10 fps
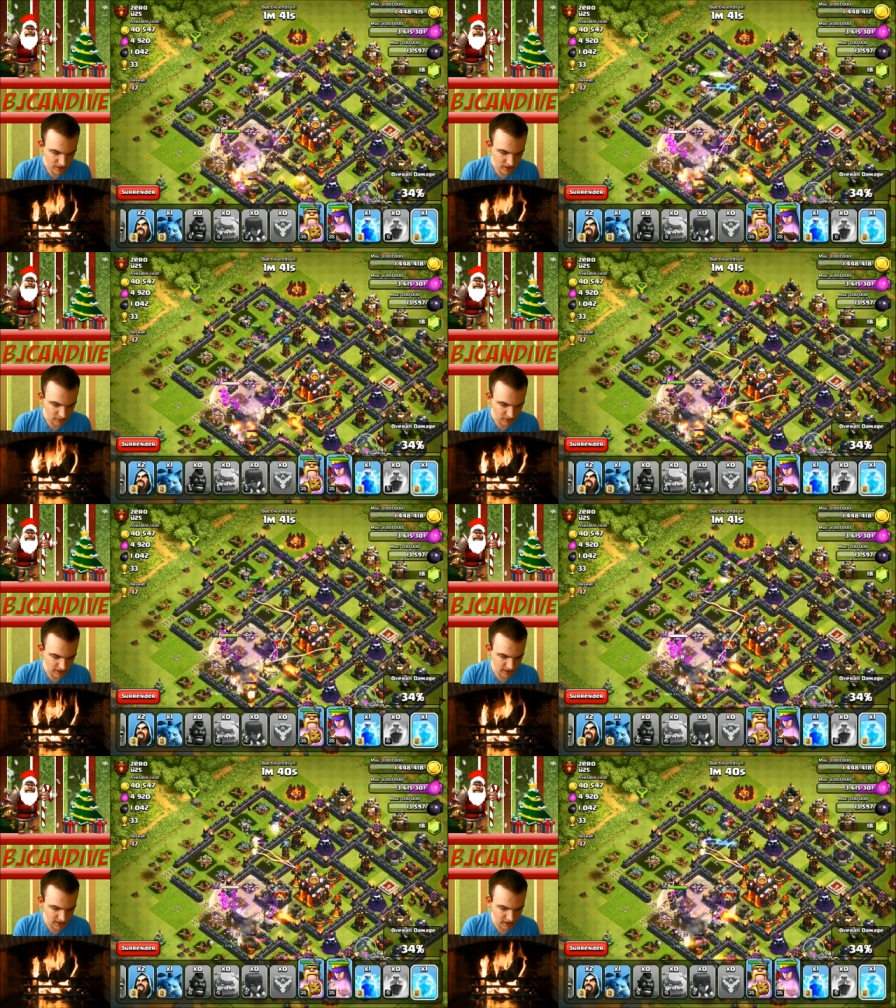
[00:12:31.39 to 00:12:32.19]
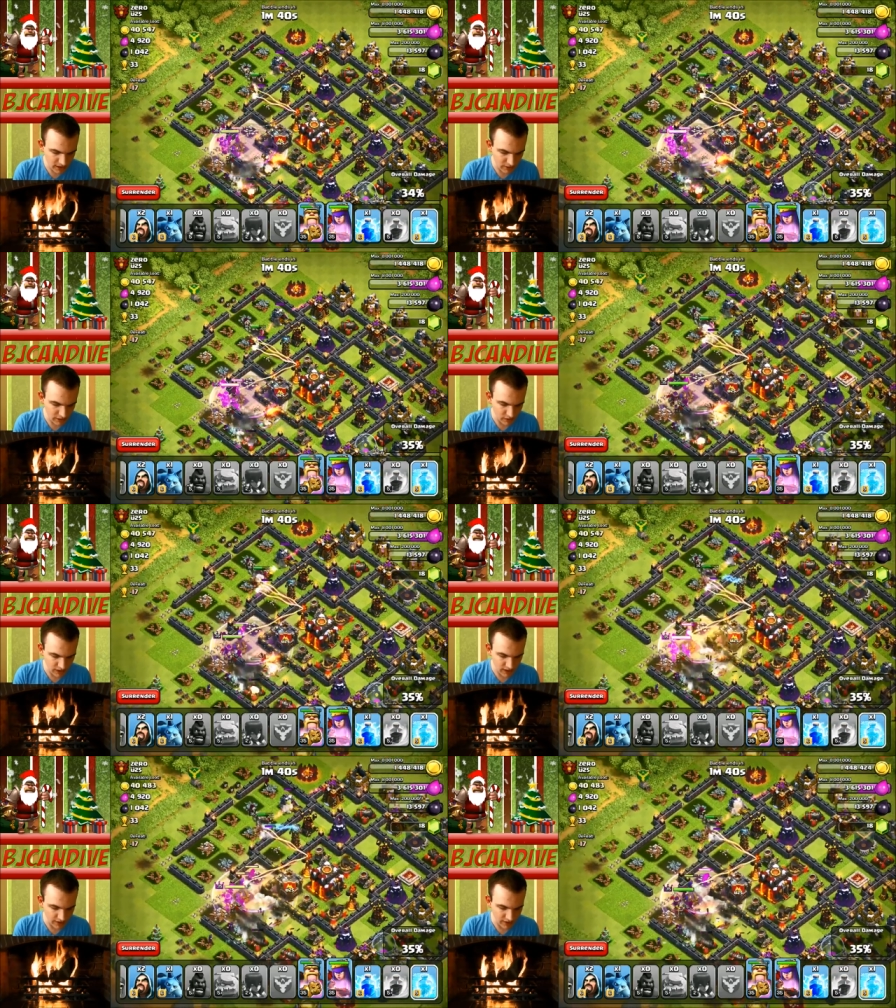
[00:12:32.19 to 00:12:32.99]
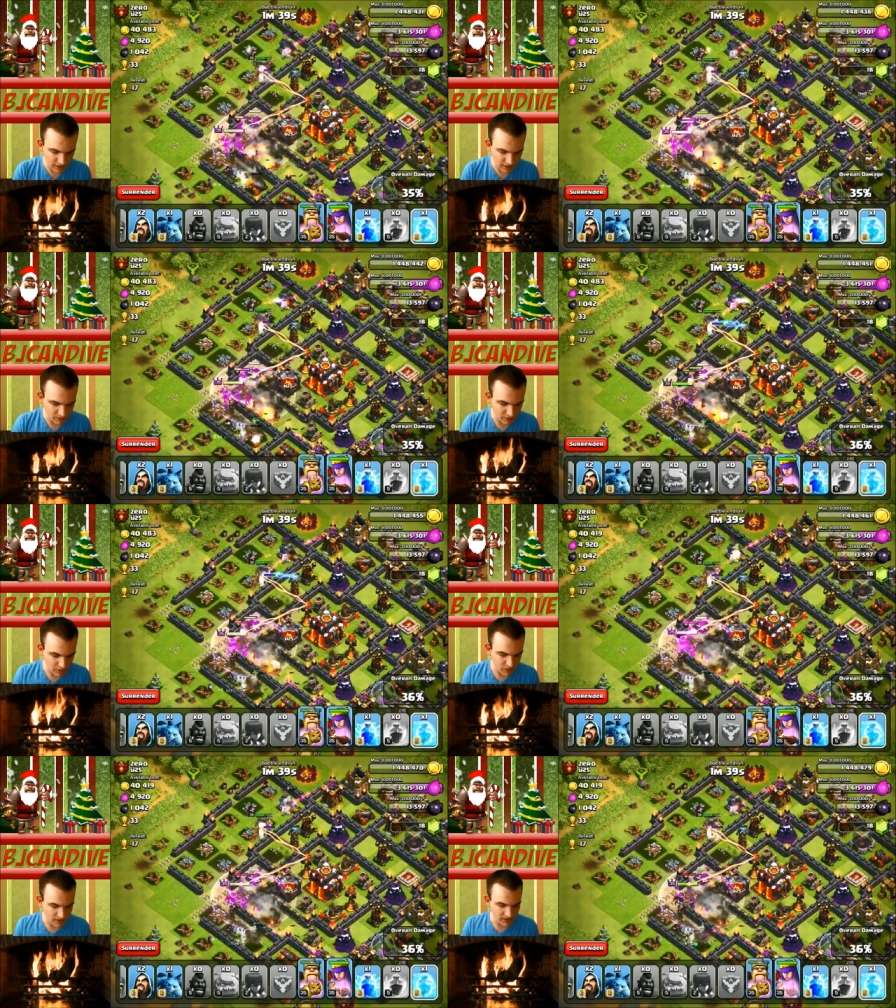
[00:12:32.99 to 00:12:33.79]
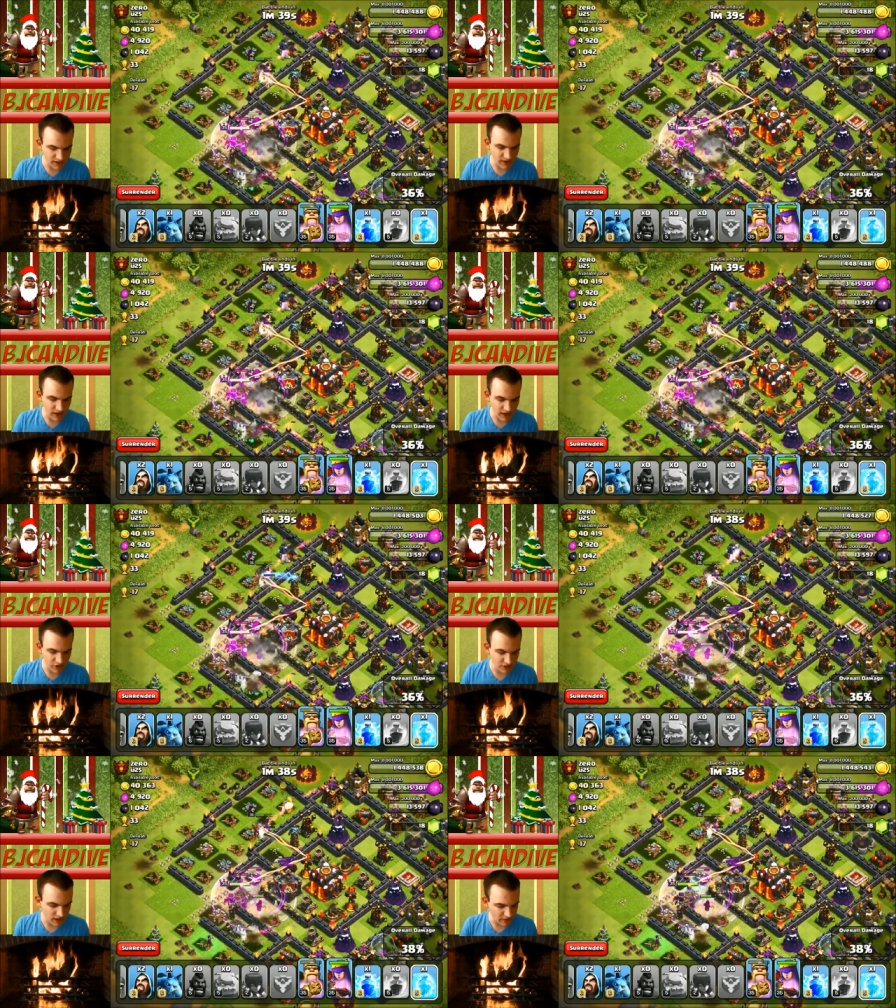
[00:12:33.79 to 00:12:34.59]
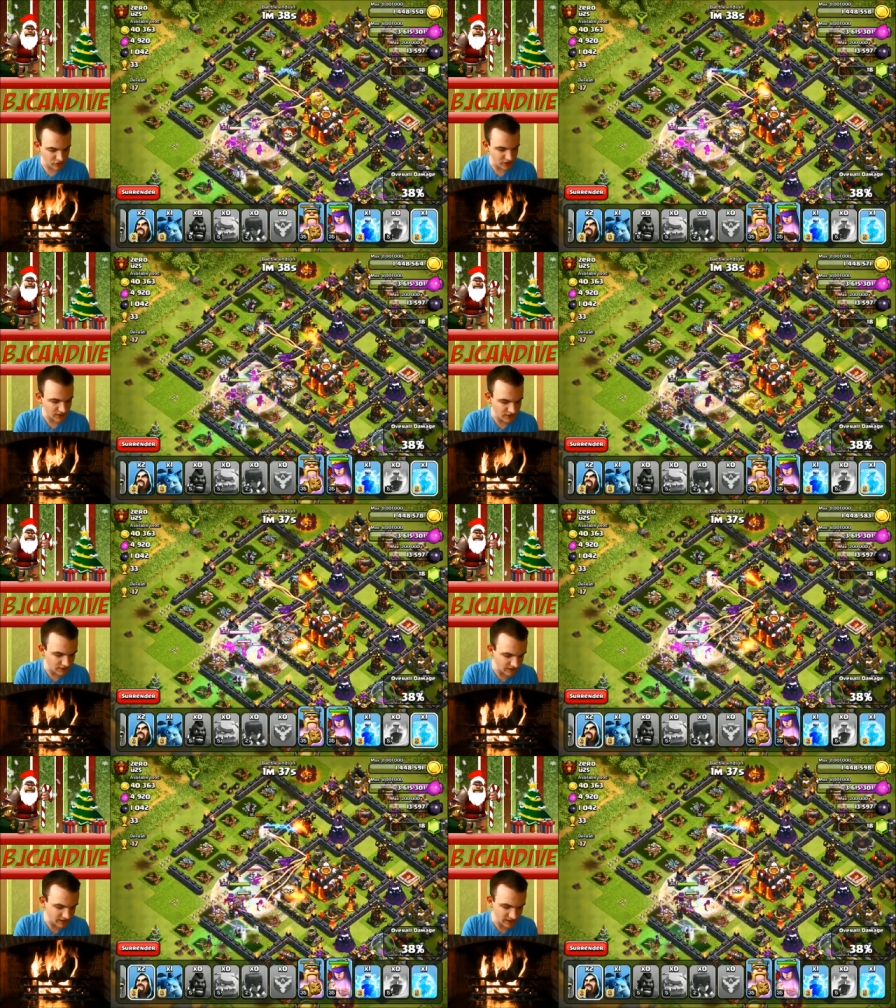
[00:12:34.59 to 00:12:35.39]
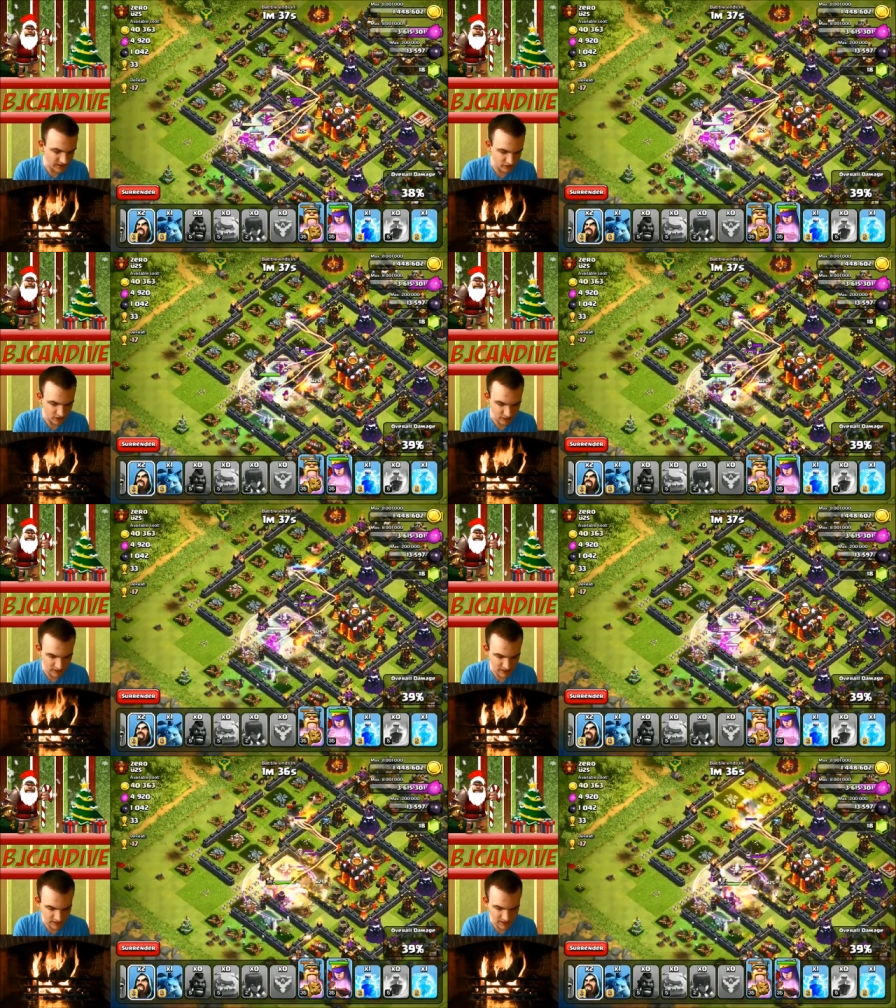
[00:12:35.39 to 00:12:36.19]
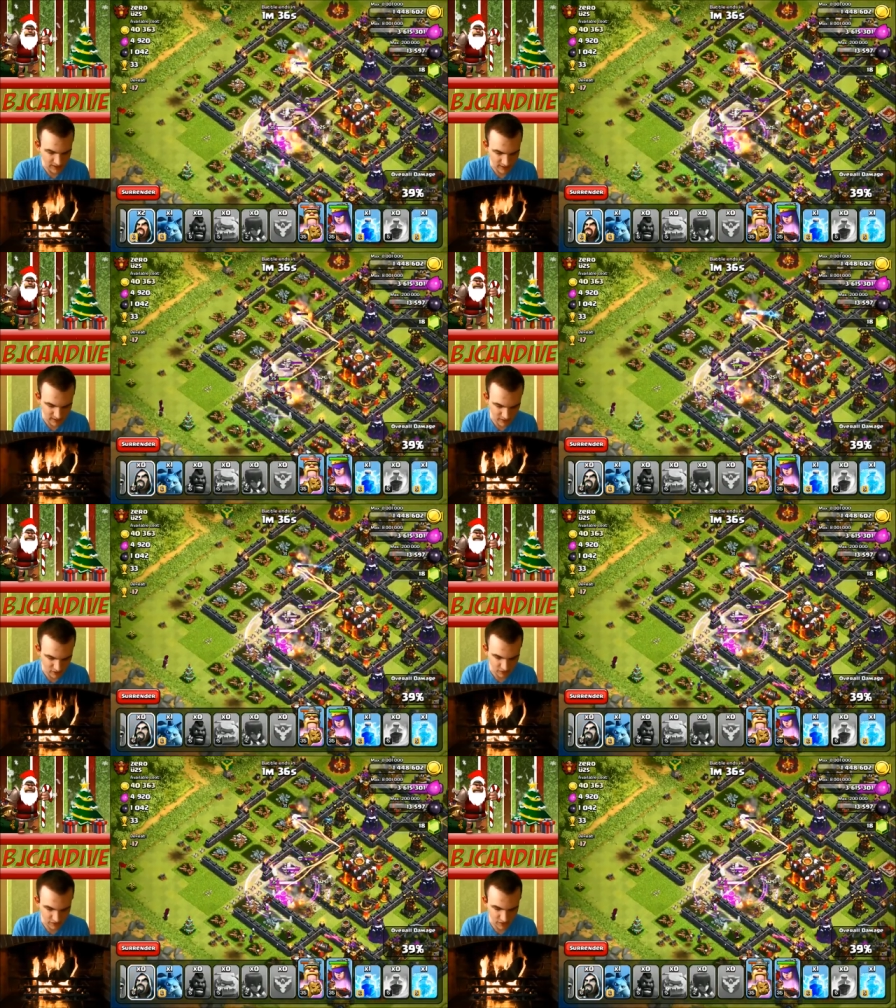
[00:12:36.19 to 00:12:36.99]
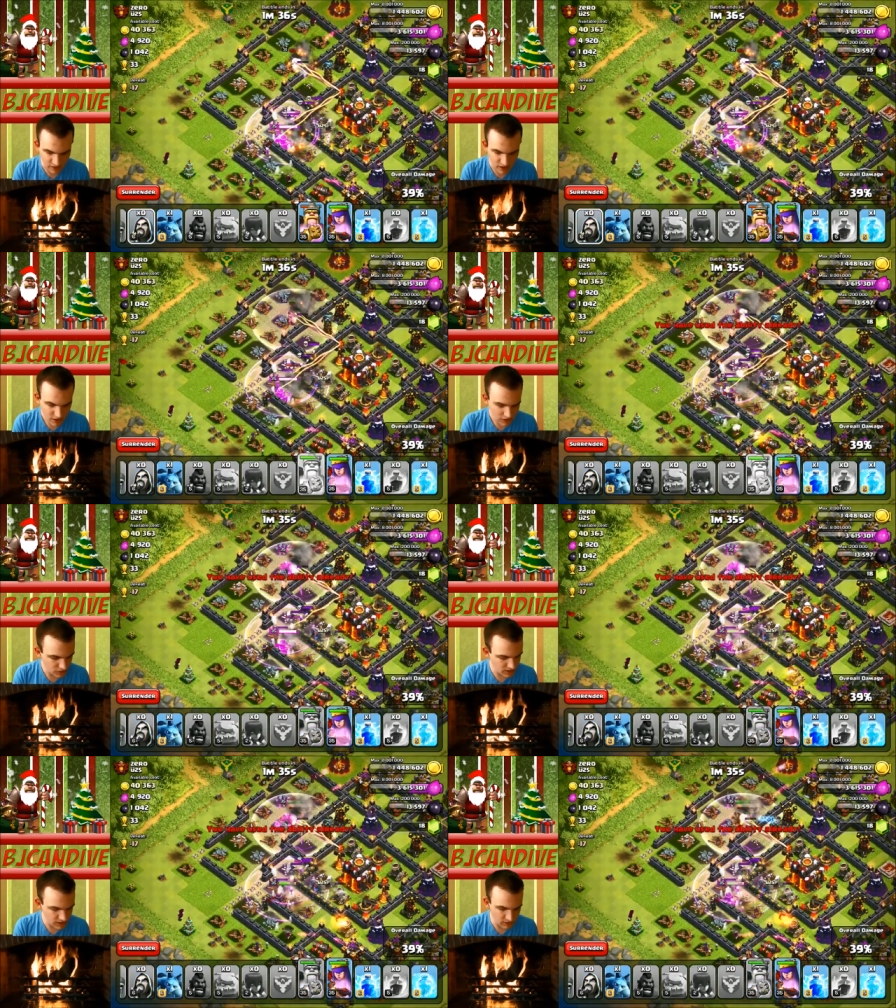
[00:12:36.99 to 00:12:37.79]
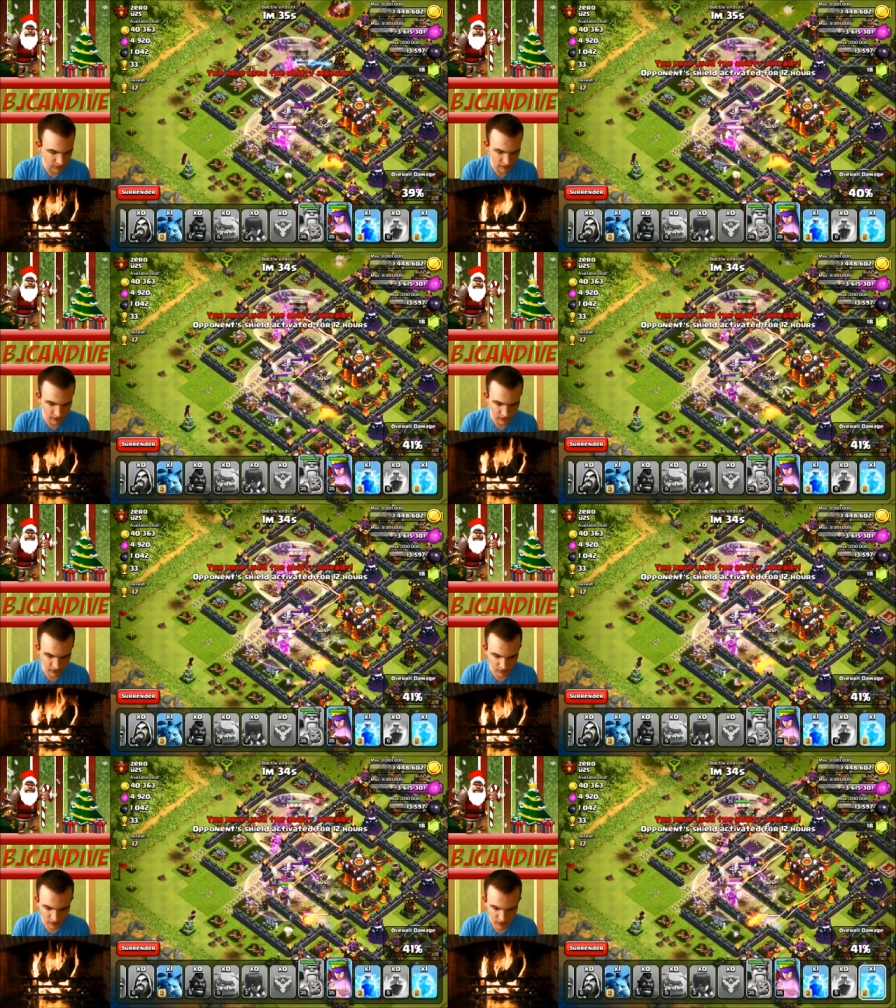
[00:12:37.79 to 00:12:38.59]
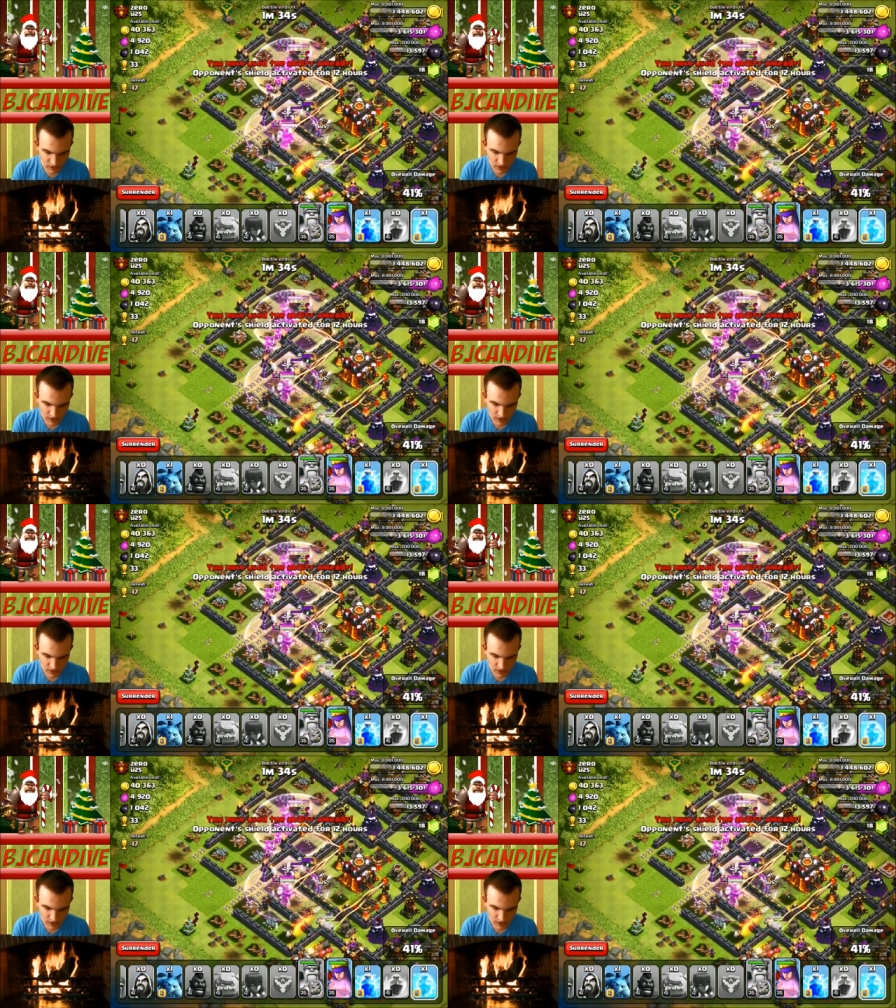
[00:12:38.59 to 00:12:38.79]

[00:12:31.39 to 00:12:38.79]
Uh, my king's going to be okay, I think. My queen is going to actually have a chance of getting that town hall. My king's kind of stuck over there. Use his ability, though.